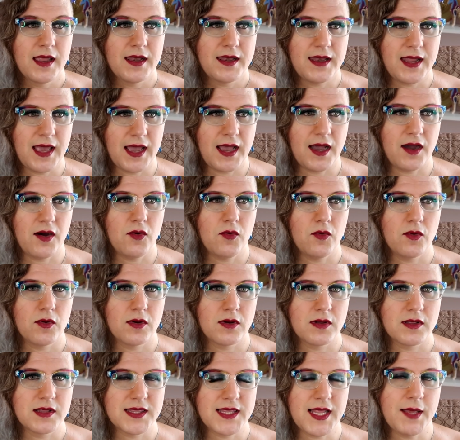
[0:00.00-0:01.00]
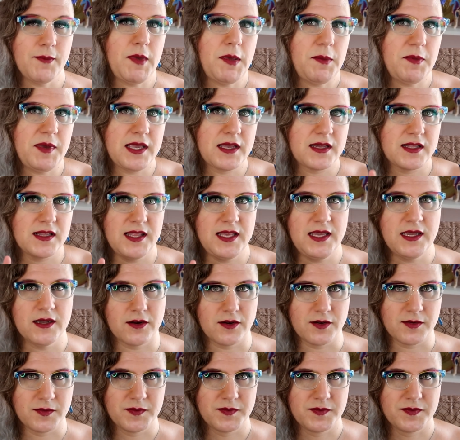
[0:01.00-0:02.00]
Now, let me be
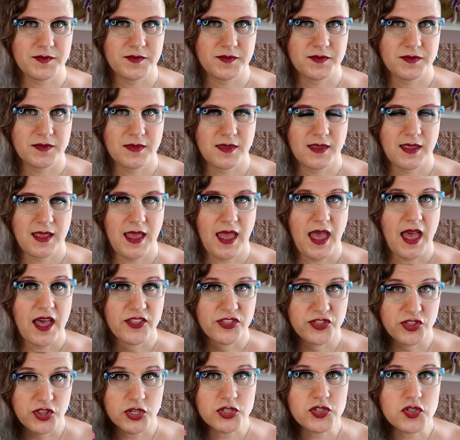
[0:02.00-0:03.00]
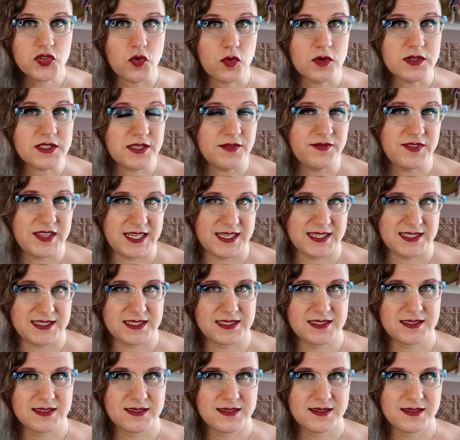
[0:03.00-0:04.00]
clear. The source of
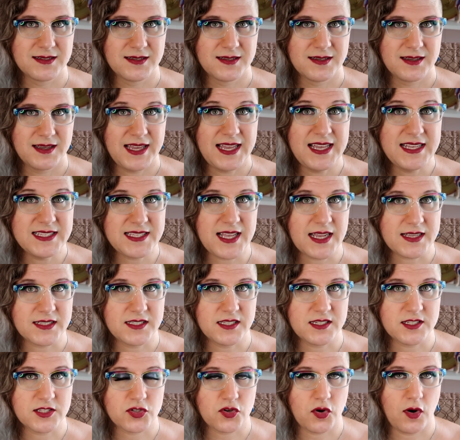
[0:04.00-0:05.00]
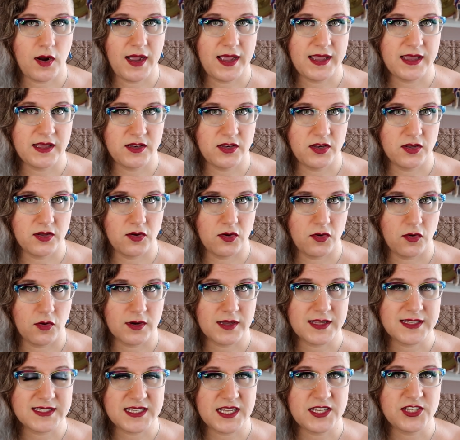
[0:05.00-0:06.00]
this is Exodus Cry and
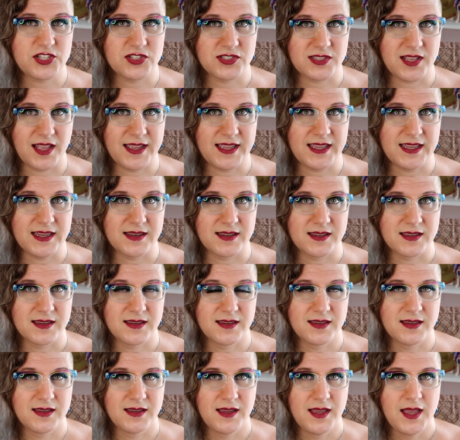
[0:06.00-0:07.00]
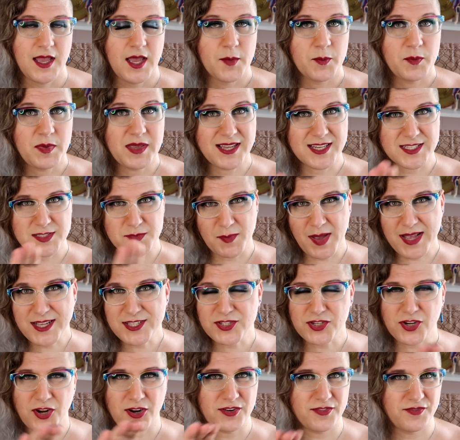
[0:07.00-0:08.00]
organizations like it. Because
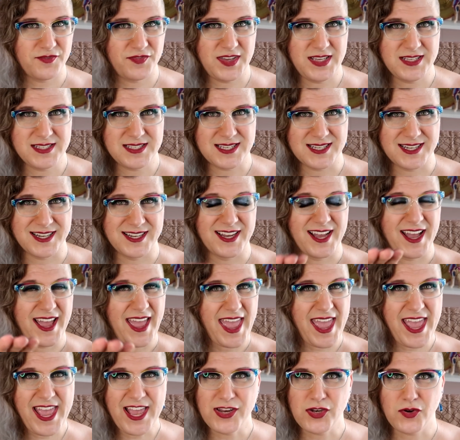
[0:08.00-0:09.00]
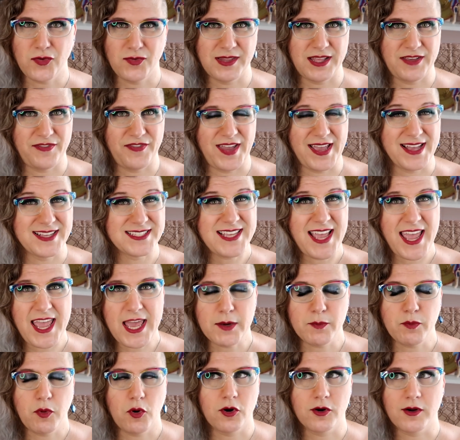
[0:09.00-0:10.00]
MasterCard and Visa and OnlyFans
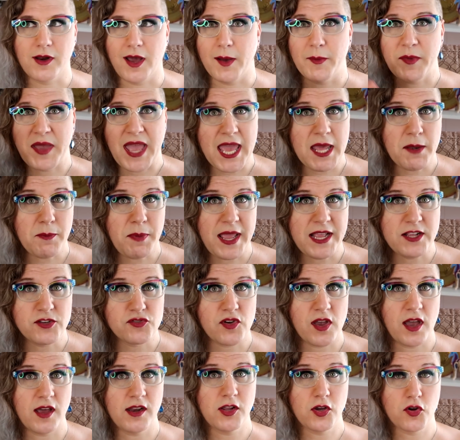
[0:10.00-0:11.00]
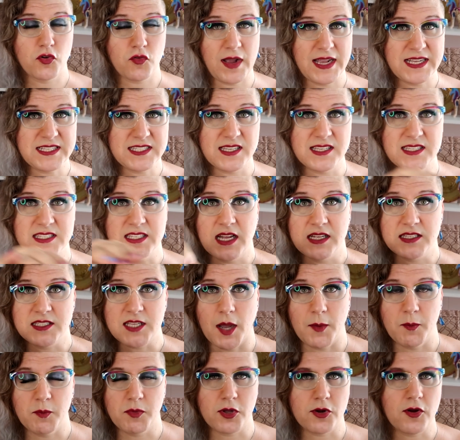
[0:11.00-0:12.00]
and Pornhub and Patreon, Craigslist,
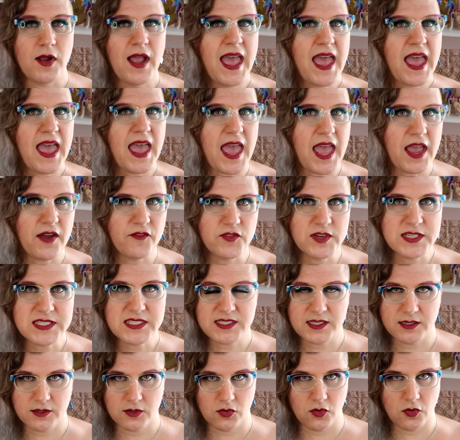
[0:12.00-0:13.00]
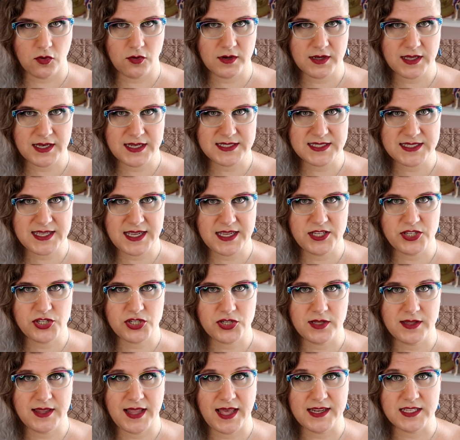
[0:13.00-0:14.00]
Tumblr, every single
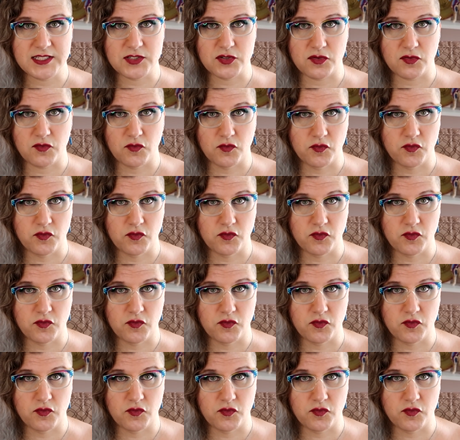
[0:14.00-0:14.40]
organization that is